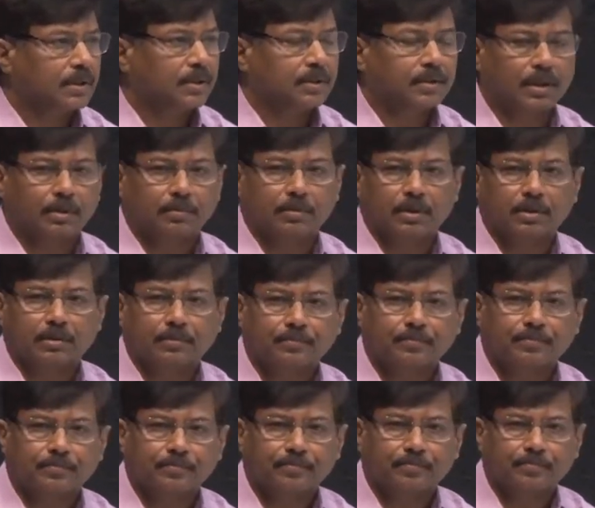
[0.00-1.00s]
He also
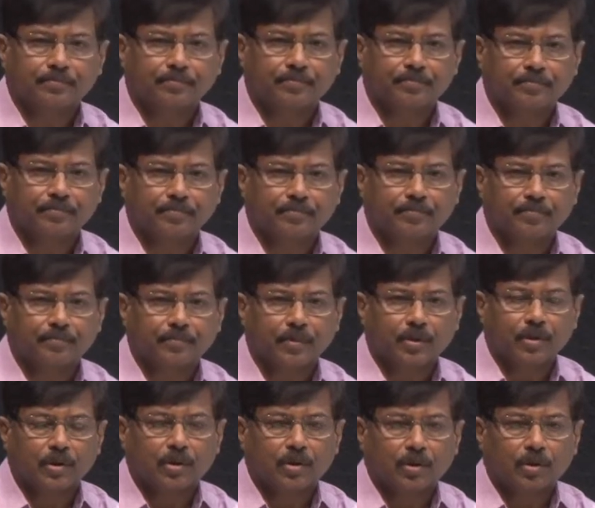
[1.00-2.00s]
stressed upon
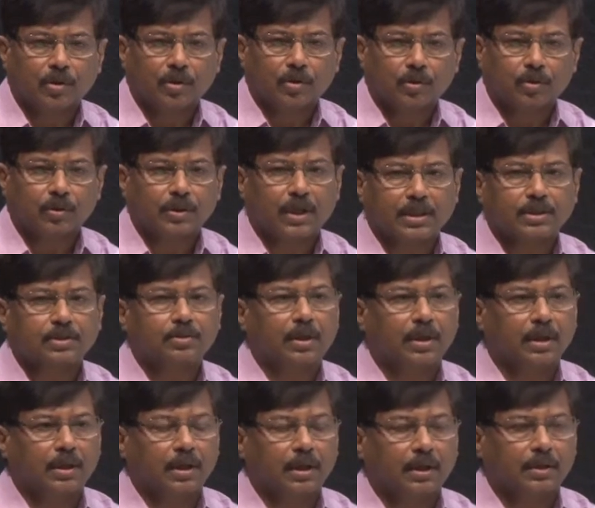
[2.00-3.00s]
spreading
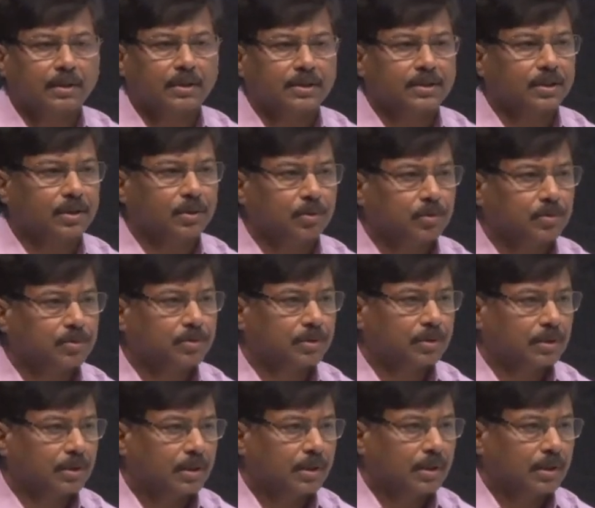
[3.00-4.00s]
awareness in the
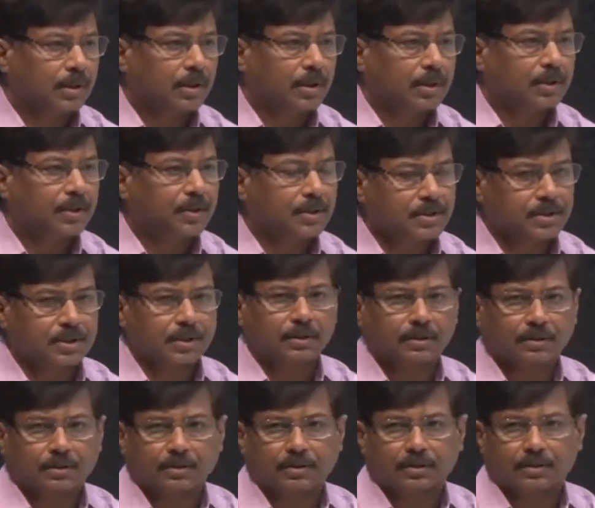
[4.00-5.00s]
society on the
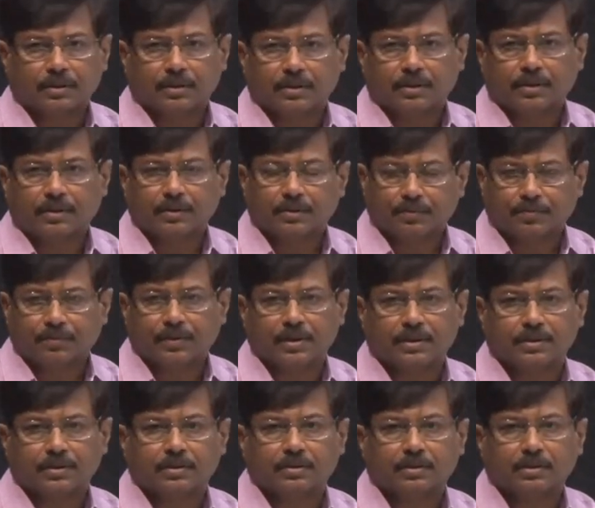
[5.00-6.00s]
good work rendered
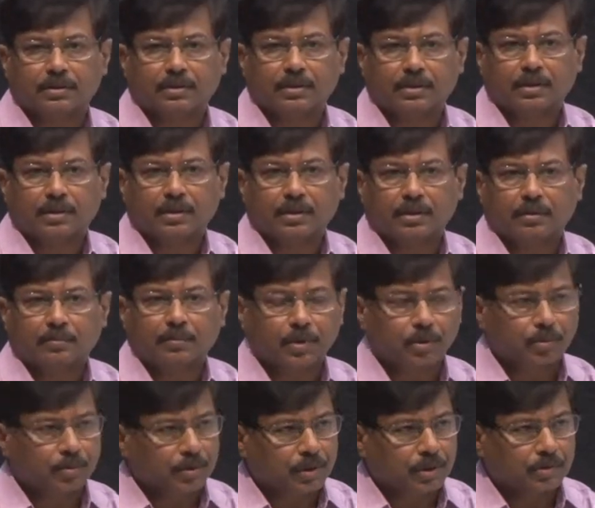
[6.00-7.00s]
by the doctors
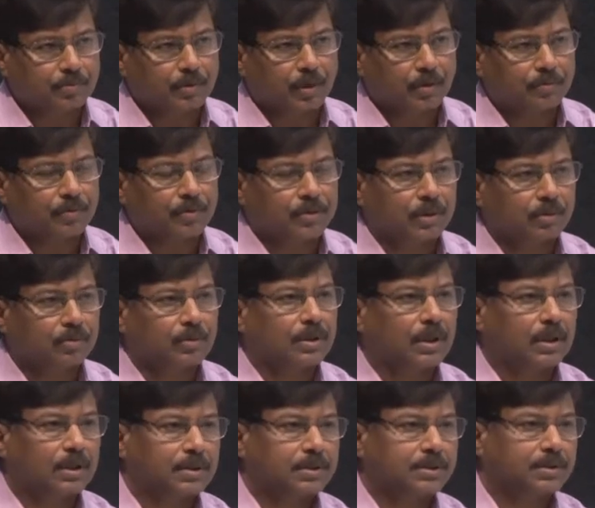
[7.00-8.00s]
amidst
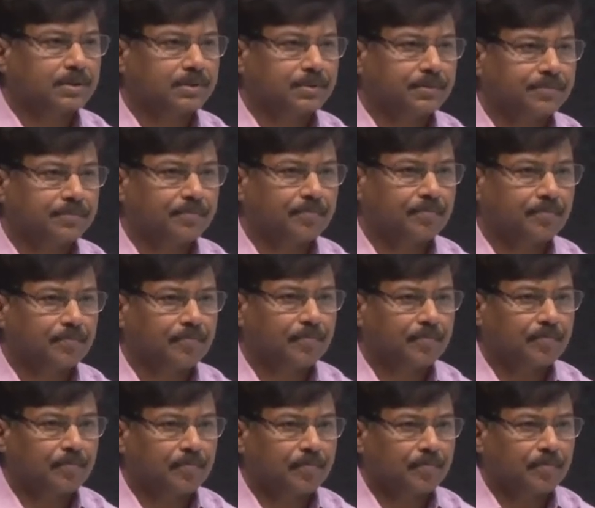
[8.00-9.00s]

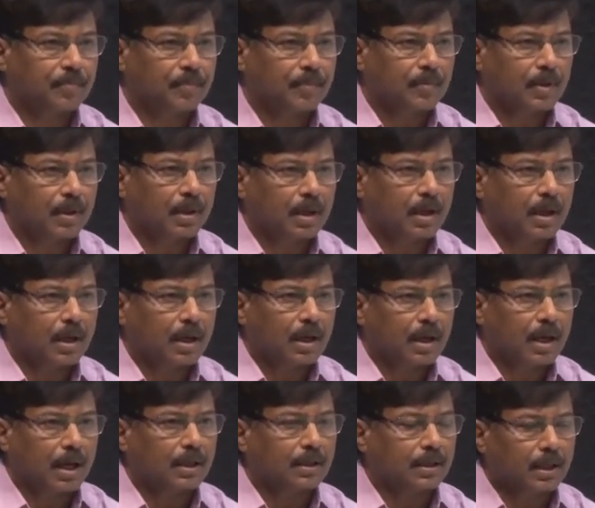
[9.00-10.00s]
difficulties and
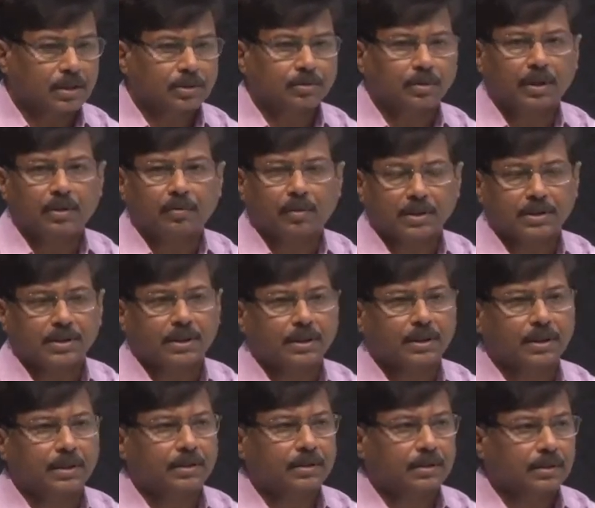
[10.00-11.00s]
publicized their
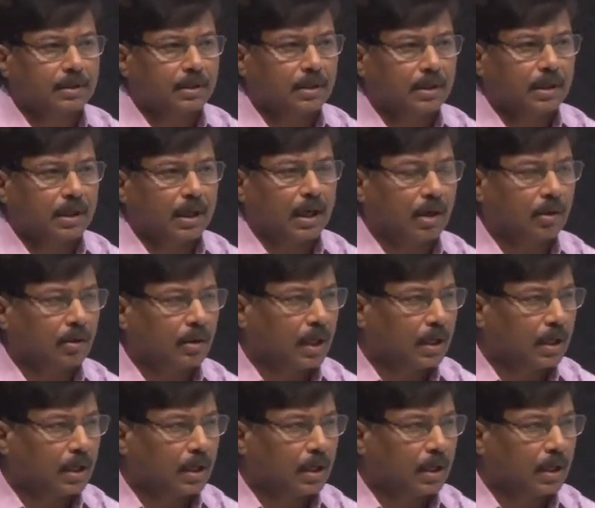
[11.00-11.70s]
achievements.